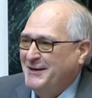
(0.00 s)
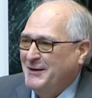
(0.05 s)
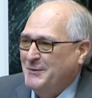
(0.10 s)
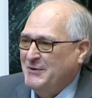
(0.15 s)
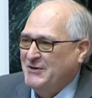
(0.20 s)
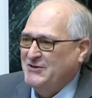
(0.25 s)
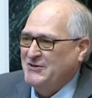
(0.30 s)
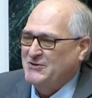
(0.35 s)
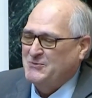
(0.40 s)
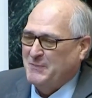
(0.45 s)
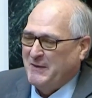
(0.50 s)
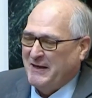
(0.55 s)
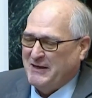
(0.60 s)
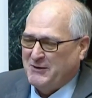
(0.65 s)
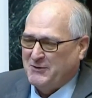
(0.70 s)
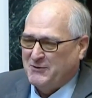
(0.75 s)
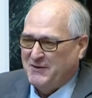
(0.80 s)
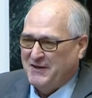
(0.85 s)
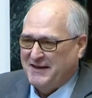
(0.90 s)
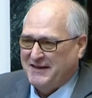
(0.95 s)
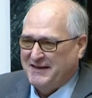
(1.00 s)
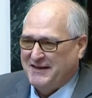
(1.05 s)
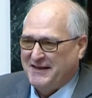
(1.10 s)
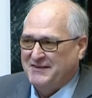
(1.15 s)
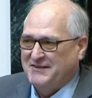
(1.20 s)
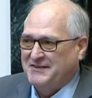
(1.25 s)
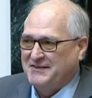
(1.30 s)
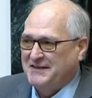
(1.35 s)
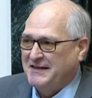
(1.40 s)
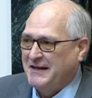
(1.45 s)
Mr. Speaker, like I
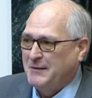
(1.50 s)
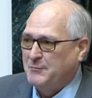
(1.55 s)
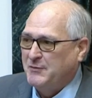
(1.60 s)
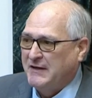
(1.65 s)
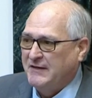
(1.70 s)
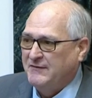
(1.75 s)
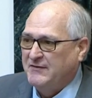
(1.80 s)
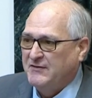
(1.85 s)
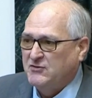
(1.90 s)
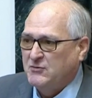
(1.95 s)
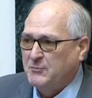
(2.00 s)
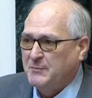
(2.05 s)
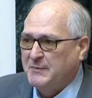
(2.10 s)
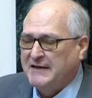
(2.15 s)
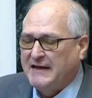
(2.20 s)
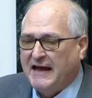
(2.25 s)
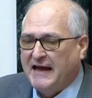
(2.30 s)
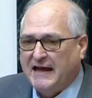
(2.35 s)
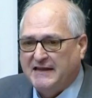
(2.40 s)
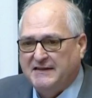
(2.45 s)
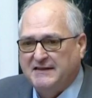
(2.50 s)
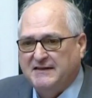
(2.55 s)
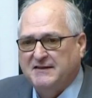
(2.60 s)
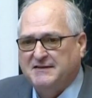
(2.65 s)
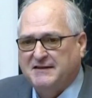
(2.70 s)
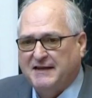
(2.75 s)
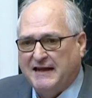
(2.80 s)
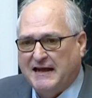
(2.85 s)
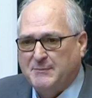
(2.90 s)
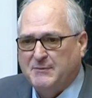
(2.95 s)
said, I believe this would be an ideal
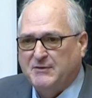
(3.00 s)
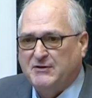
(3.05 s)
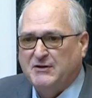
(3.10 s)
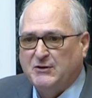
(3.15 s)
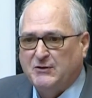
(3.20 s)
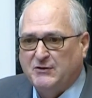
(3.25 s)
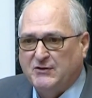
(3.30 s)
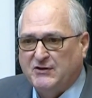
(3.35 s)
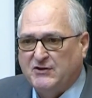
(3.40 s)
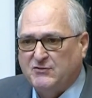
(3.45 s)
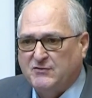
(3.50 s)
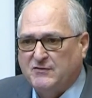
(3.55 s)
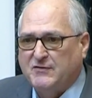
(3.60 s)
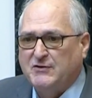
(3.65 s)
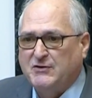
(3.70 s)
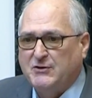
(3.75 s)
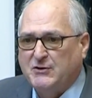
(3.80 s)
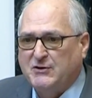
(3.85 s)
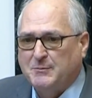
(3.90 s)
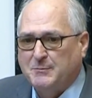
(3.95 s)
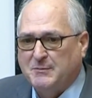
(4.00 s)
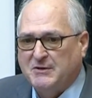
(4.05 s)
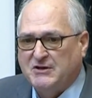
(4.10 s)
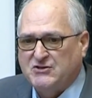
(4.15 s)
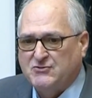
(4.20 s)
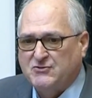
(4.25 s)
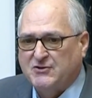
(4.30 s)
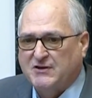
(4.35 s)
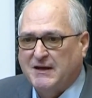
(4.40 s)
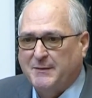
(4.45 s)
time to do this with a new
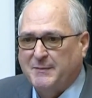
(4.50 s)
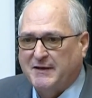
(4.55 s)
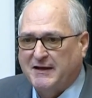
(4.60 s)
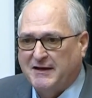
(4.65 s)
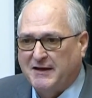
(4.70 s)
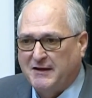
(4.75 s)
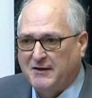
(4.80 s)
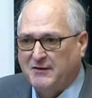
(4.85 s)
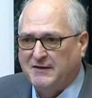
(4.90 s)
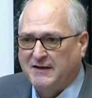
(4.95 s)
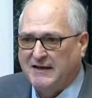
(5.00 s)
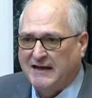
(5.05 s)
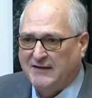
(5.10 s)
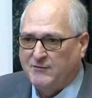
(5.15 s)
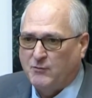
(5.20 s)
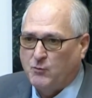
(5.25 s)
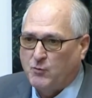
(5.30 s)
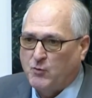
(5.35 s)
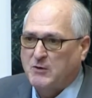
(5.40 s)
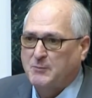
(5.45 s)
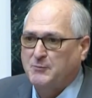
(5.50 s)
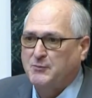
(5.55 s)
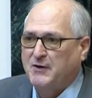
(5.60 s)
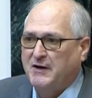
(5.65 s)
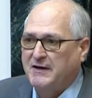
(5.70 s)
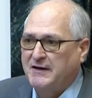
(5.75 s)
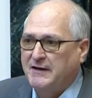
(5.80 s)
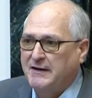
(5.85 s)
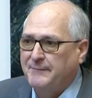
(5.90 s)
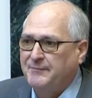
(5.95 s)
commissioner coming on to have a work
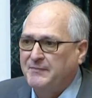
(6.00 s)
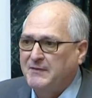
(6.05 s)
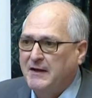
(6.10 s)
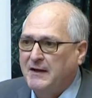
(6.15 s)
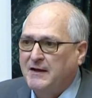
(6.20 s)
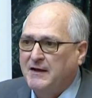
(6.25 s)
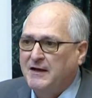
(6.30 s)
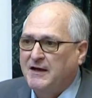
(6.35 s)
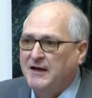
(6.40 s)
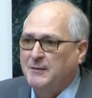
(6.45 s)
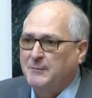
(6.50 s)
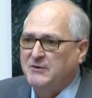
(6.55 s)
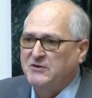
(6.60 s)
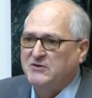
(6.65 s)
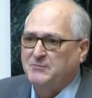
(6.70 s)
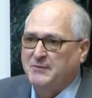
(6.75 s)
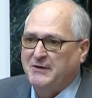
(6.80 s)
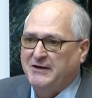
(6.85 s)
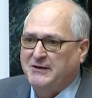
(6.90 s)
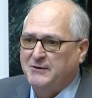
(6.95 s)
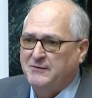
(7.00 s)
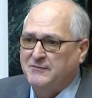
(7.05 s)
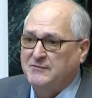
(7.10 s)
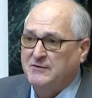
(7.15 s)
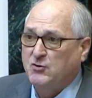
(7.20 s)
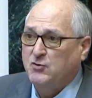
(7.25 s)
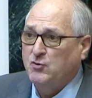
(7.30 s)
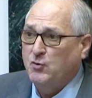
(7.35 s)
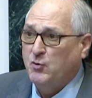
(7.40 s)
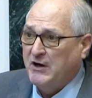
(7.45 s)
product. Uh, Mr. Speaker, if
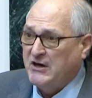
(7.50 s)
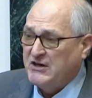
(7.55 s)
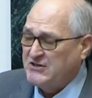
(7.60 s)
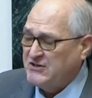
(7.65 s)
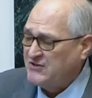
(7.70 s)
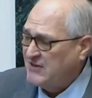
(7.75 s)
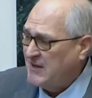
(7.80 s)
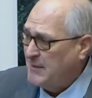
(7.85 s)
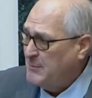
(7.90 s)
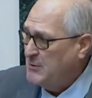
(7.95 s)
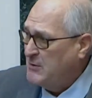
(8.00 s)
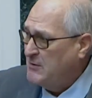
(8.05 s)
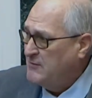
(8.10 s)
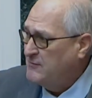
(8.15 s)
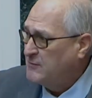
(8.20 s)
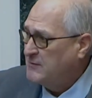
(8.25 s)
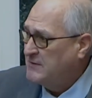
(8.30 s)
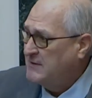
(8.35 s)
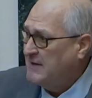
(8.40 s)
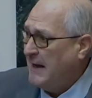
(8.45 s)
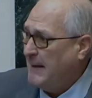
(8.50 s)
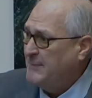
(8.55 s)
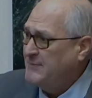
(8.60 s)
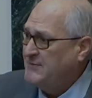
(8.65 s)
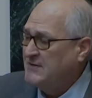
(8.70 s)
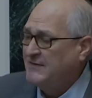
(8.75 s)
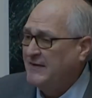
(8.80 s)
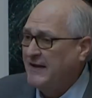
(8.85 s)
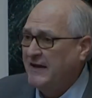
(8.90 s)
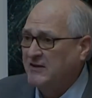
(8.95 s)
no questions, I move for
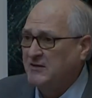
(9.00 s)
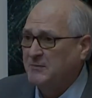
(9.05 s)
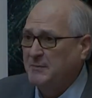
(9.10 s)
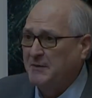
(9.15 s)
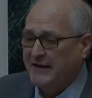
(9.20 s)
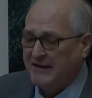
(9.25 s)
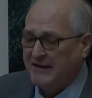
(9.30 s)
adoption, House Bill